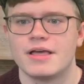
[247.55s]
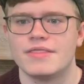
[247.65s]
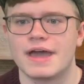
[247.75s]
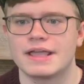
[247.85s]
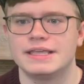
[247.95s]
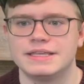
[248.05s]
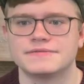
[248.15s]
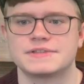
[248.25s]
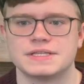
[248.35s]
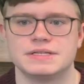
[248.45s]
that
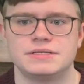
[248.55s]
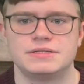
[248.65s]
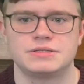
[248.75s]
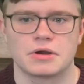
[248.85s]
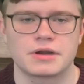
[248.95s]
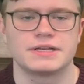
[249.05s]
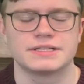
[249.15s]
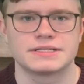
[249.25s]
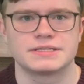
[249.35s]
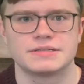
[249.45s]
gives the
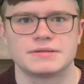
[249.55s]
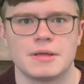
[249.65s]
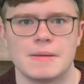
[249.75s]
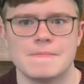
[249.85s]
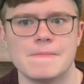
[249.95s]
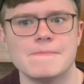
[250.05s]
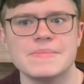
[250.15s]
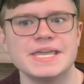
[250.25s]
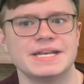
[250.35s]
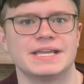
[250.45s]
darkness
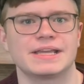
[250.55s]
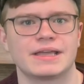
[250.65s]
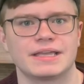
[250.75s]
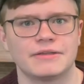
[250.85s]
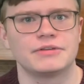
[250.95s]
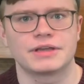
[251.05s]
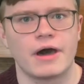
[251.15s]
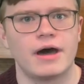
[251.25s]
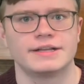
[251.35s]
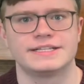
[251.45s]
meaning, gives it
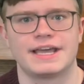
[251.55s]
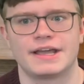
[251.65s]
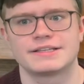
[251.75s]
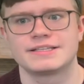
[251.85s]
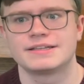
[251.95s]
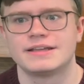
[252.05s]
context.